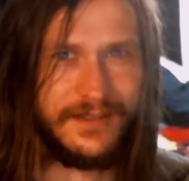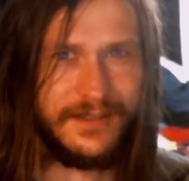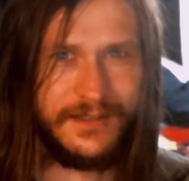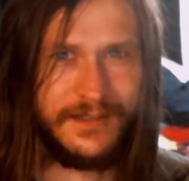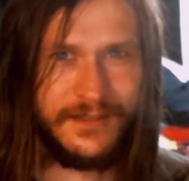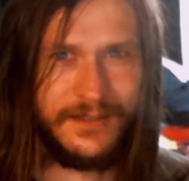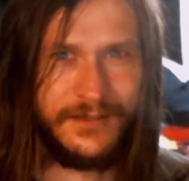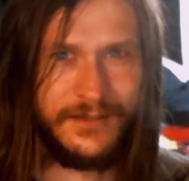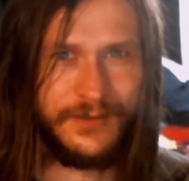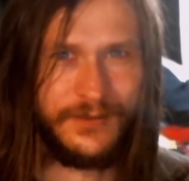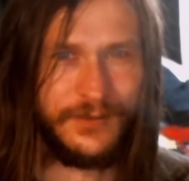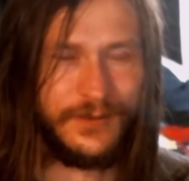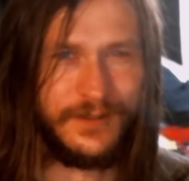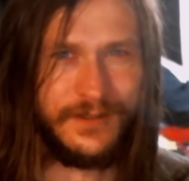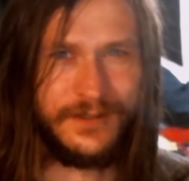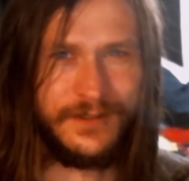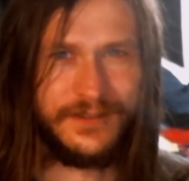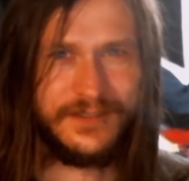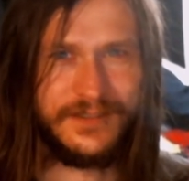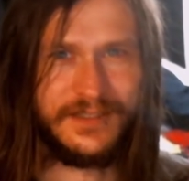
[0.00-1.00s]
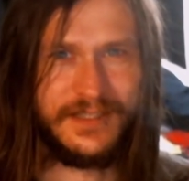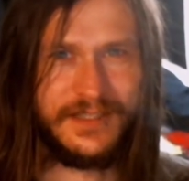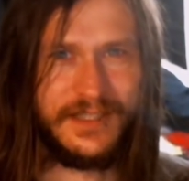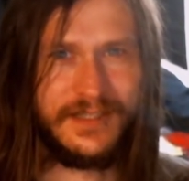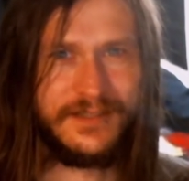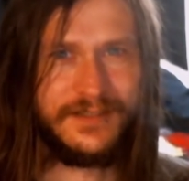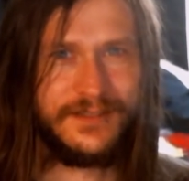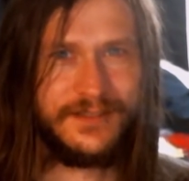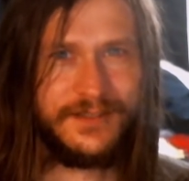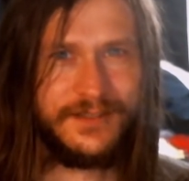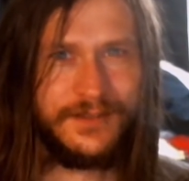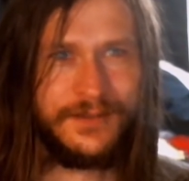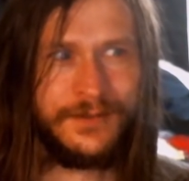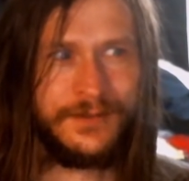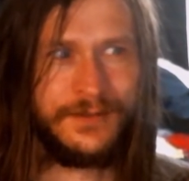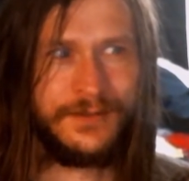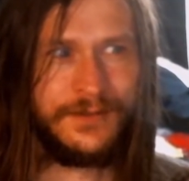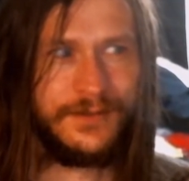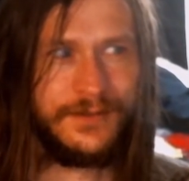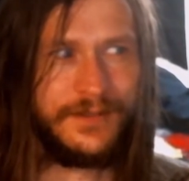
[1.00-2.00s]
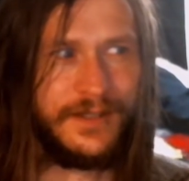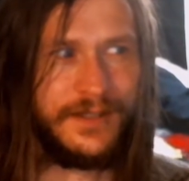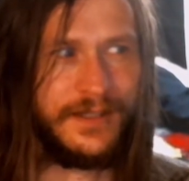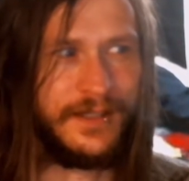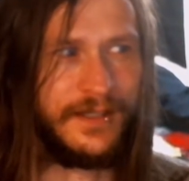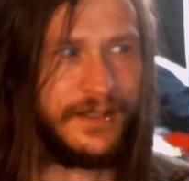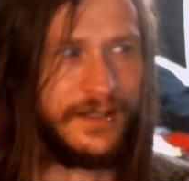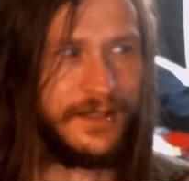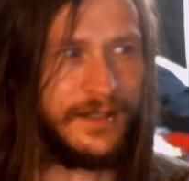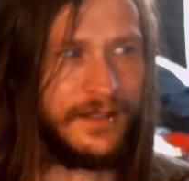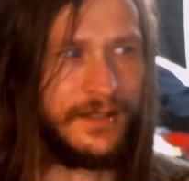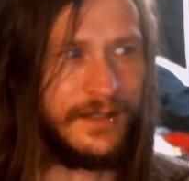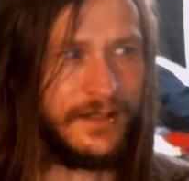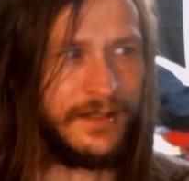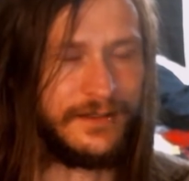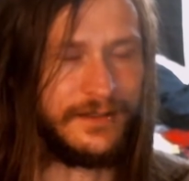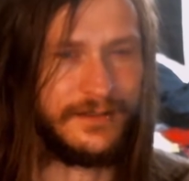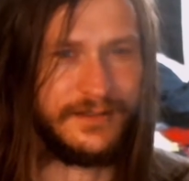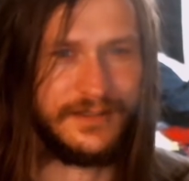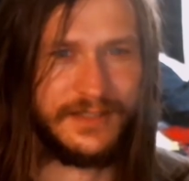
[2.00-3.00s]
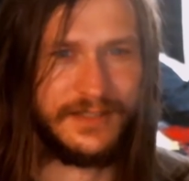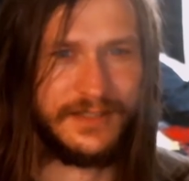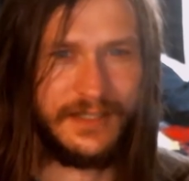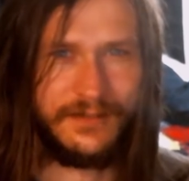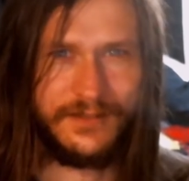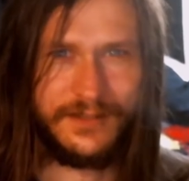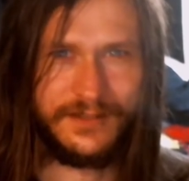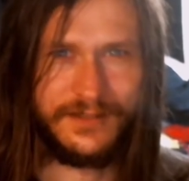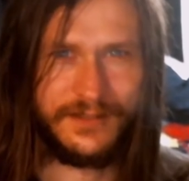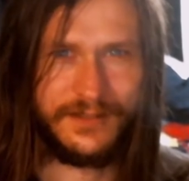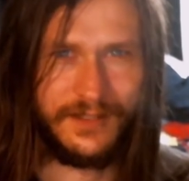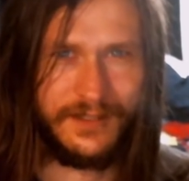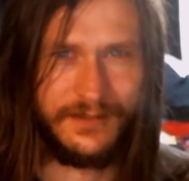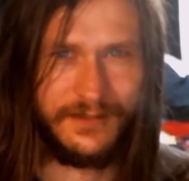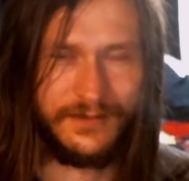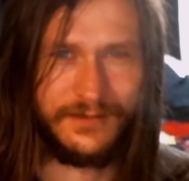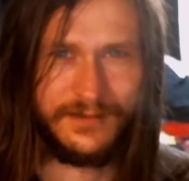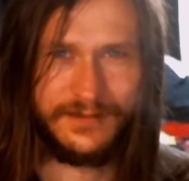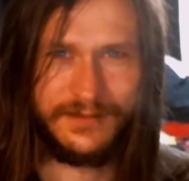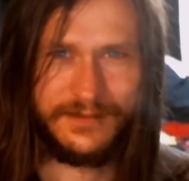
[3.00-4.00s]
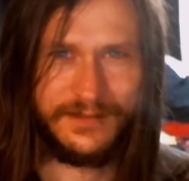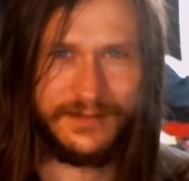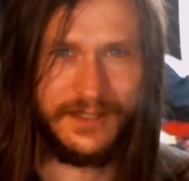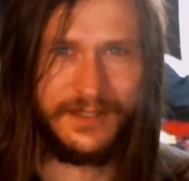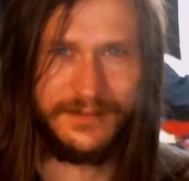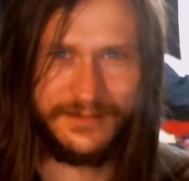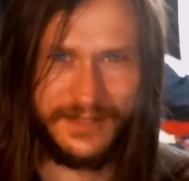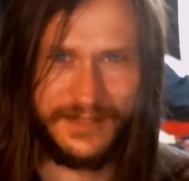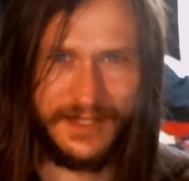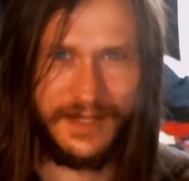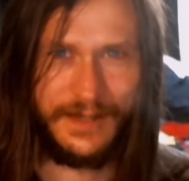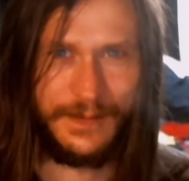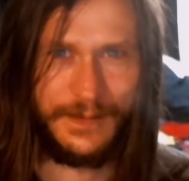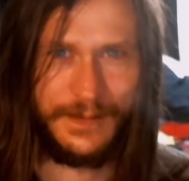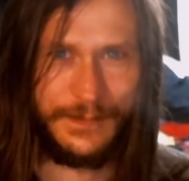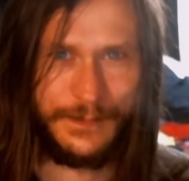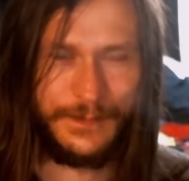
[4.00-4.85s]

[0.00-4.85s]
you know, the world is against you and you're just having a tough time,